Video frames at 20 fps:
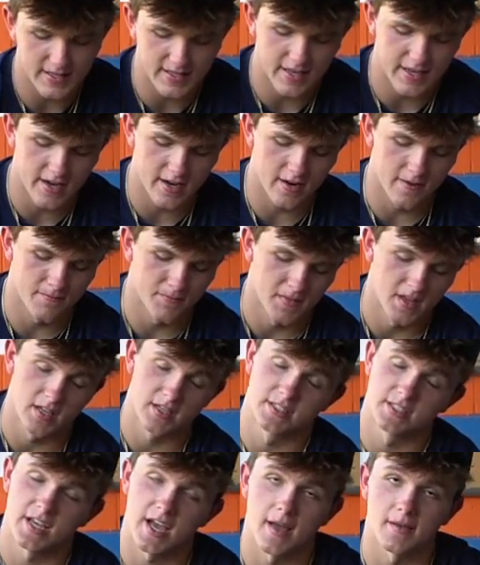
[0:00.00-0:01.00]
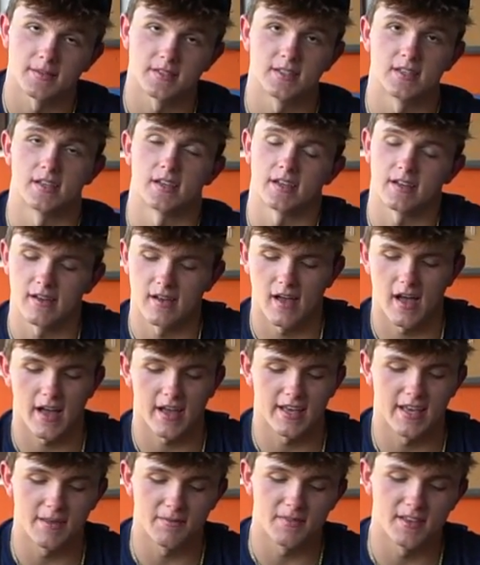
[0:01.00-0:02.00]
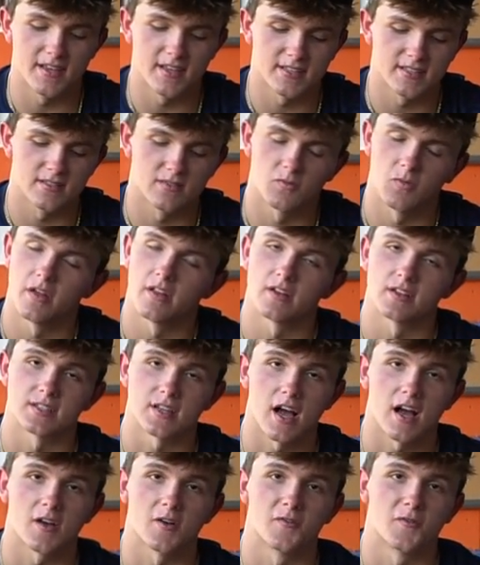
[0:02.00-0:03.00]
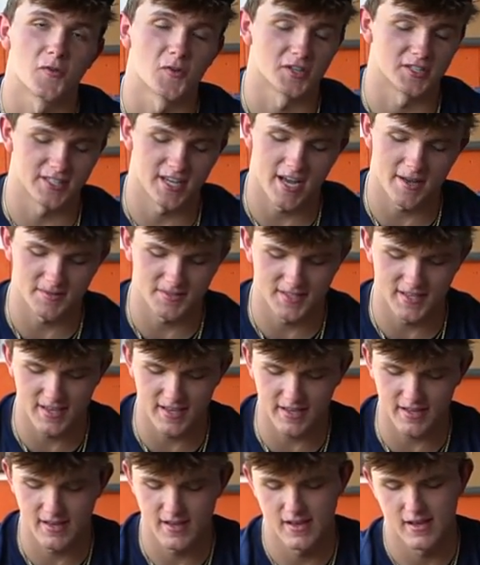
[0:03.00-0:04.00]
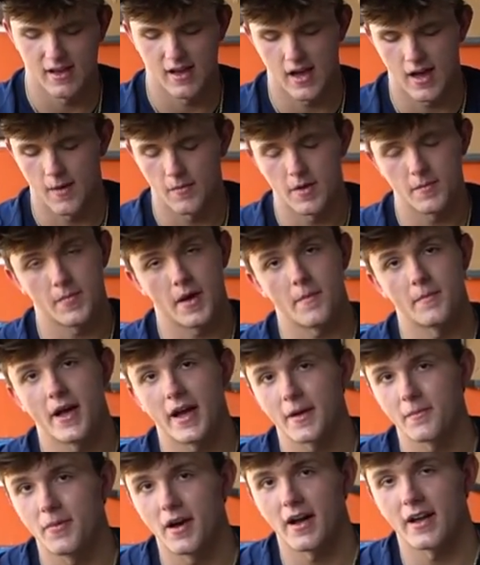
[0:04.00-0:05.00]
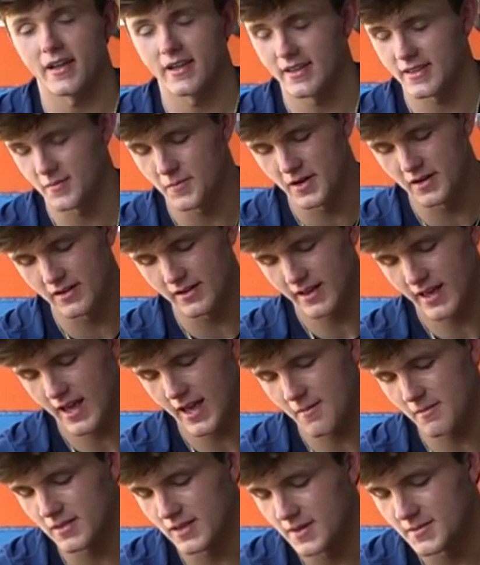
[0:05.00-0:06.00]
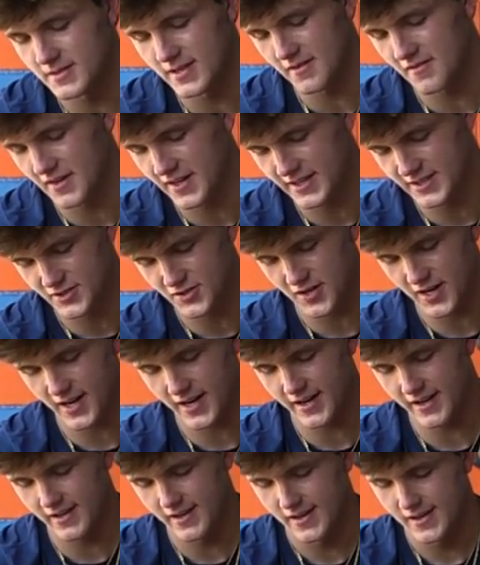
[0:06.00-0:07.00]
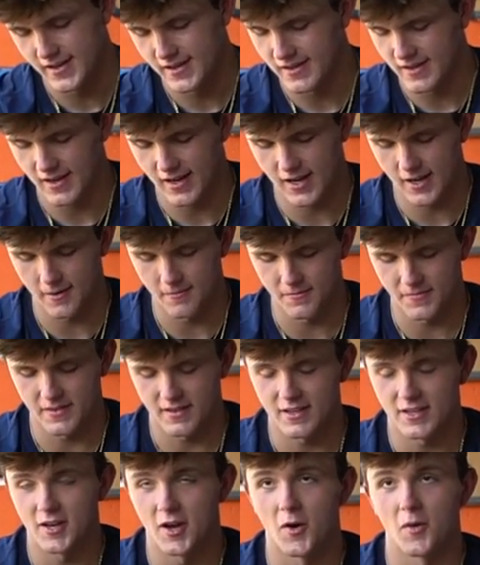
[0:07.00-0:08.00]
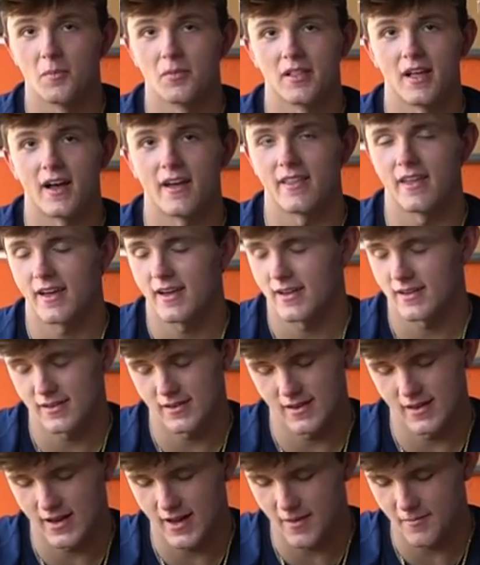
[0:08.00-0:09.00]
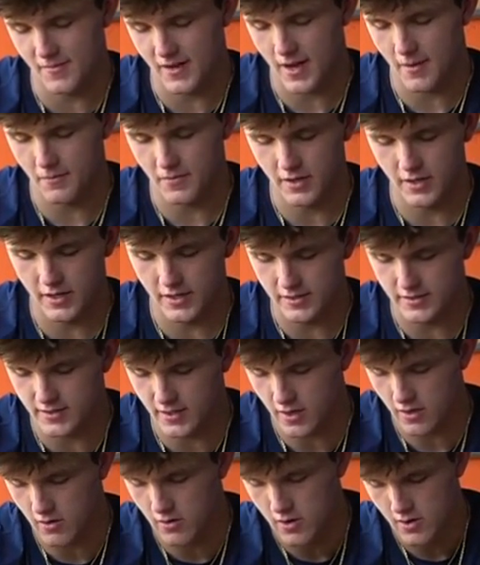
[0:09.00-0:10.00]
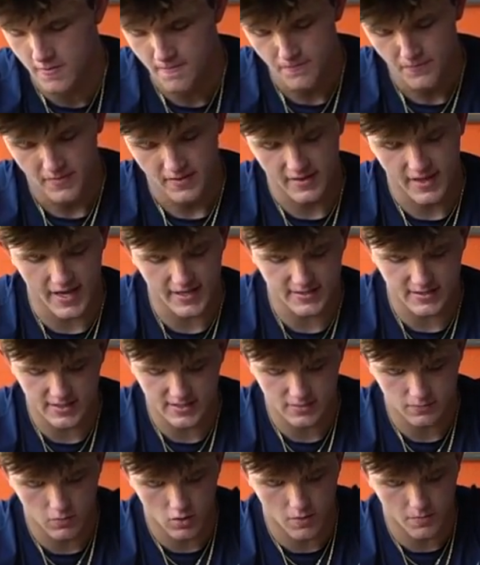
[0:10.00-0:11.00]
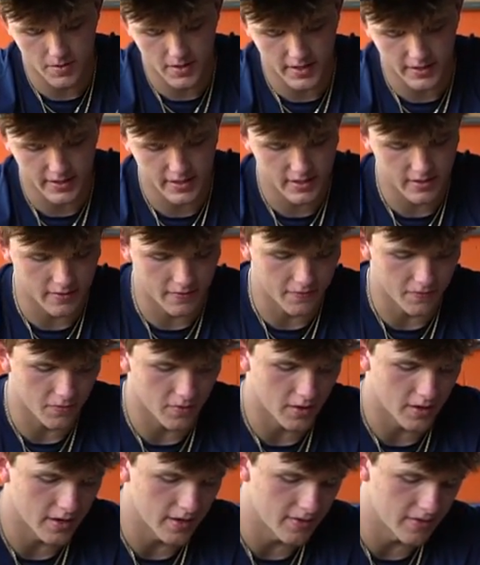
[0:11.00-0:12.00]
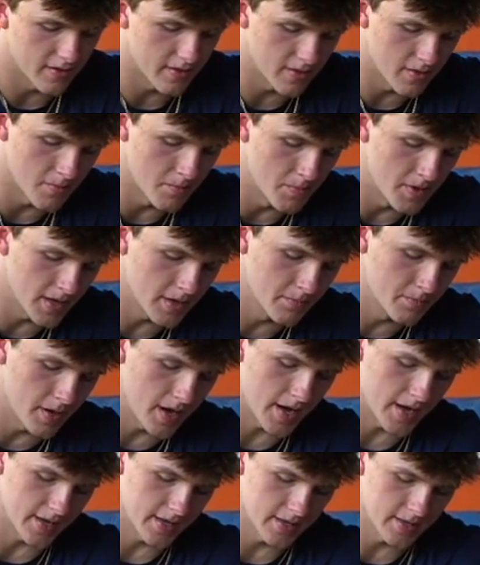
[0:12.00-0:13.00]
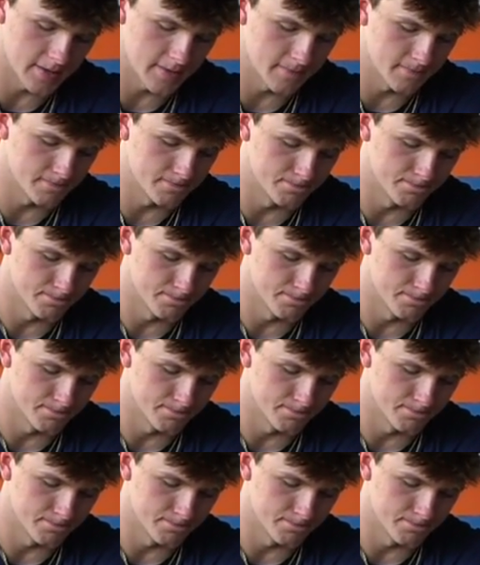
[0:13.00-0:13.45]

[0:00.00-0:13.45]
in here, chapstick. I keep this, whether it's Aquaphor chapstick, in my back pocket in the middle of the game, lips ever get dry, you know, apply that and I'm good. So that's the small pocket in the front. And then the big pocket,